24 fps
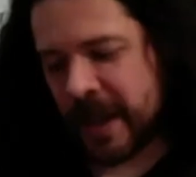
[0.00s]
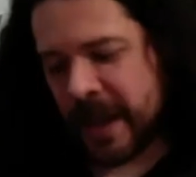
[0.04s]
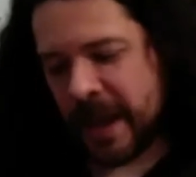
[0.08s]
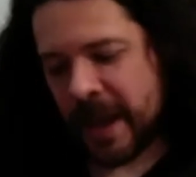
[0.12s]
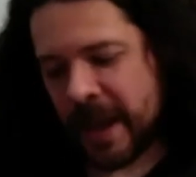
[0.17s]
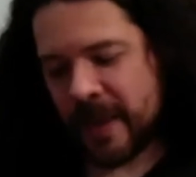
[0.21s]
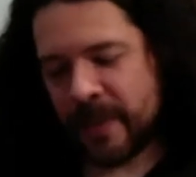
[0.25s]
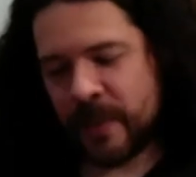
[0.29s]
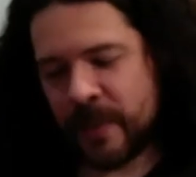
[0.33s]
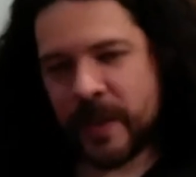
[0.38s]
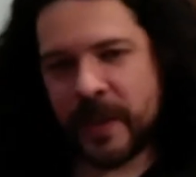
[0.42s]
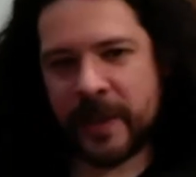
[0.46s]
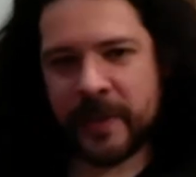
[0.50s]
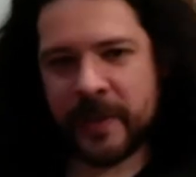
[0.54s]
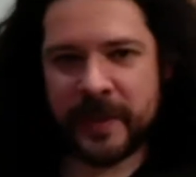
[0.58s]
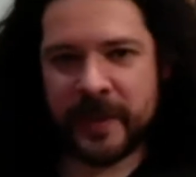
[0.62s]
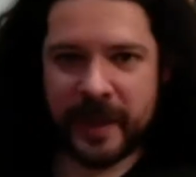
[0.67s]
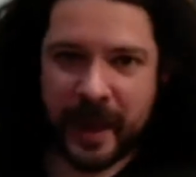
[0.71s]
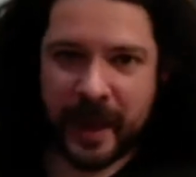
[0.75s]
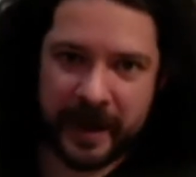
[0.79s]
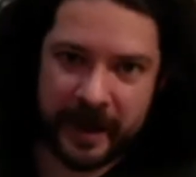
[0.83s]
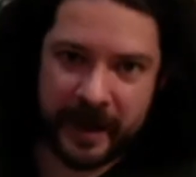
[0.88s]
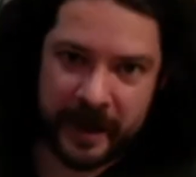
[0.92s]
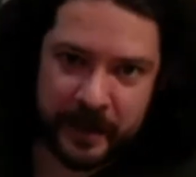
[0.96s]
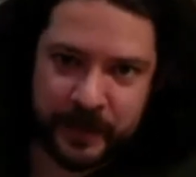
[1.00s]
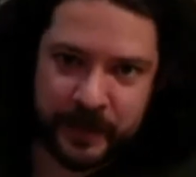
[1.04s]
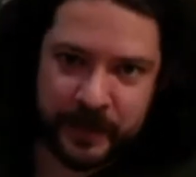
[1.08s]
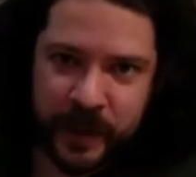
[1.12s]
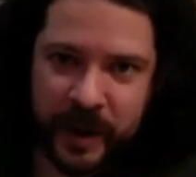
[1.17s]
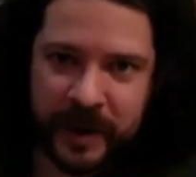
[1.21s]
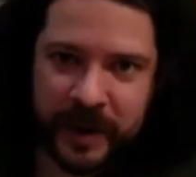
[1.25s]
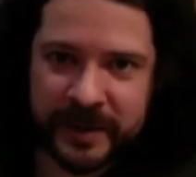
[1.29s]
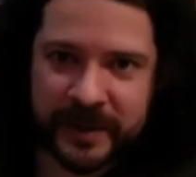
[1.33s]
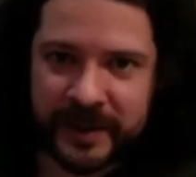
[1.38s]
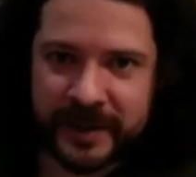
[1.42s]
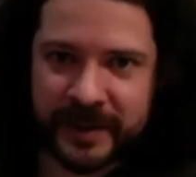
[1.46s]
And then the editing
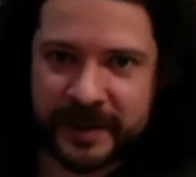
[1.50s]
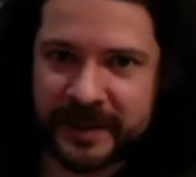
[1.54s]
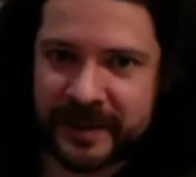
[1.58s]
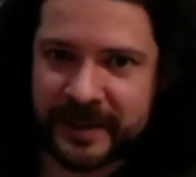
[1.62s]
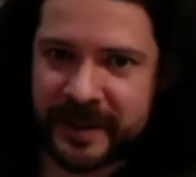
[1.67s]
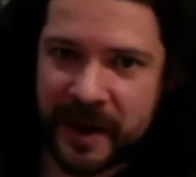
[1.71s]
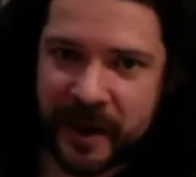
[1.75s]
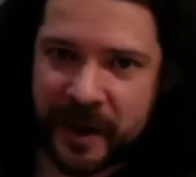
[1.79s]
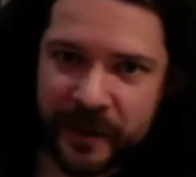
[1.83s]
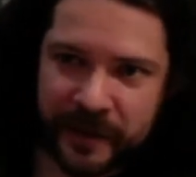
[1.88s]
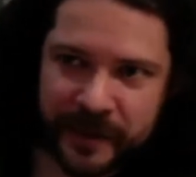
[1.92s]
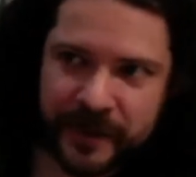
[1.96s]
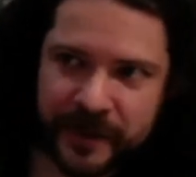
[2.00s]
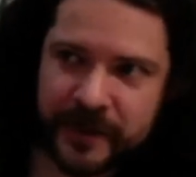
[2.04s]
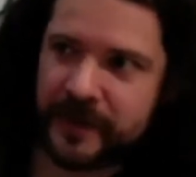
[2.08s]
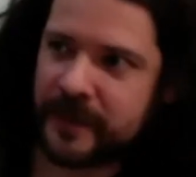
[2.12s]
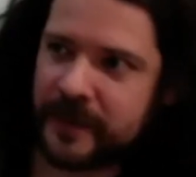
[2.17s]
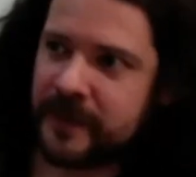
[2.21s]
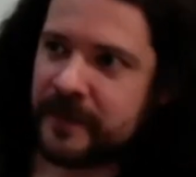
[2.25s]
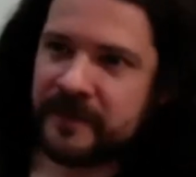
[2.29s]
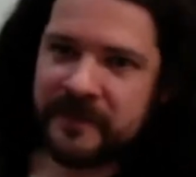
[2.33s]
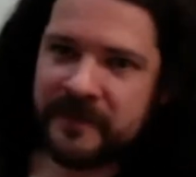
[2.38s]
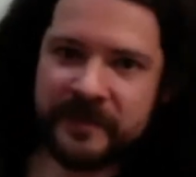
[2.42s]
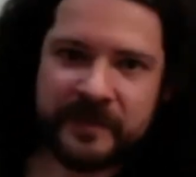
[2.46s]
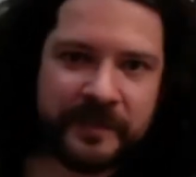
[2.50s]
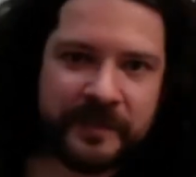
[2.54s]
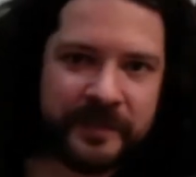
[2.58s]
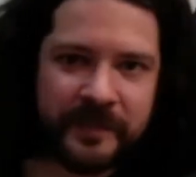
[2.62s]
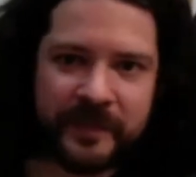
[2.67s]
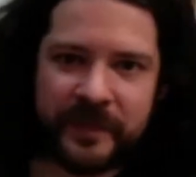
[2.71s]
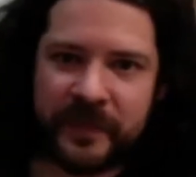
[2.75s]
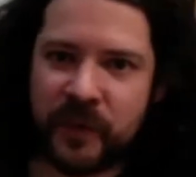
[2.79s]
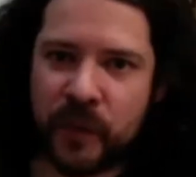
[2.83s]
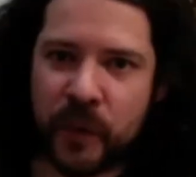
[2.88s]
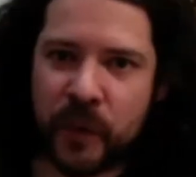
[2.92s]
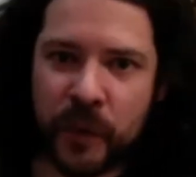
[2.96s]
process is another
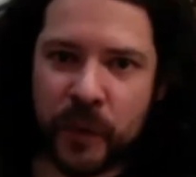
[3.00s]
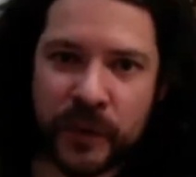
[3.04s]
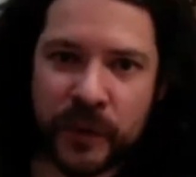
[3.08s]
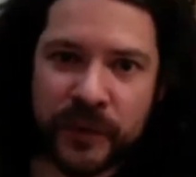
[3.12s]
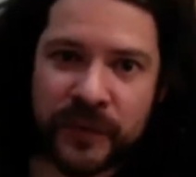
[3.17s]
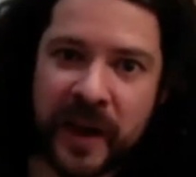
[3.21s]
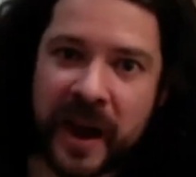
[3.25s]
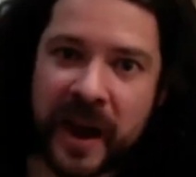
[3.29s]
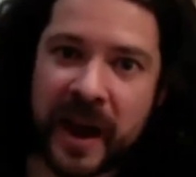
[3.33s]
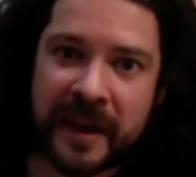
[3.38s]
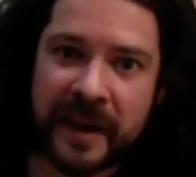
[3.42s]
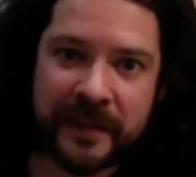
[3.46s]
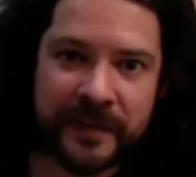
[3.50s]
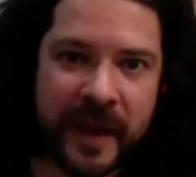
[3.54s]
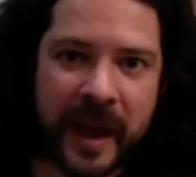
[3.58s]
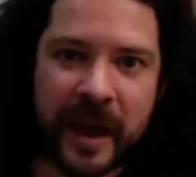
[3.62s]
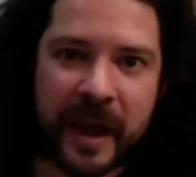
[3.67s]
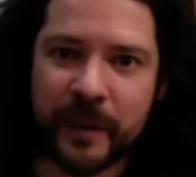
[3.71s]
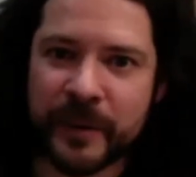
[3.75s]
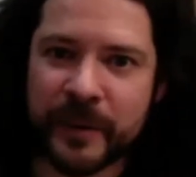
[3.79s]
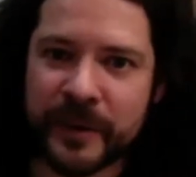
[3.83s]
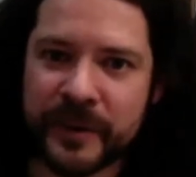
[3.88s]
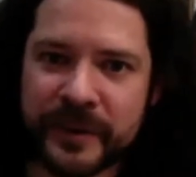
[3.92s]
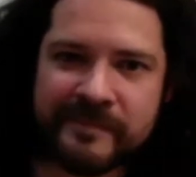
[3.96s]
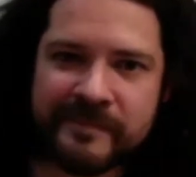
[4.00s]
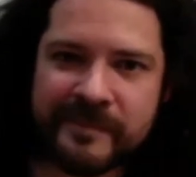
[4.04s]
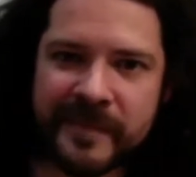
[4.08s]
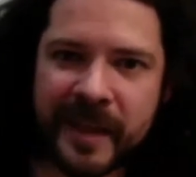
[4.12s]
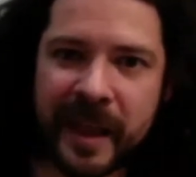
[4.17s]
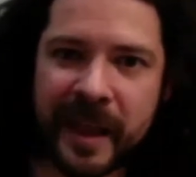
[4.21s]
four or five hours.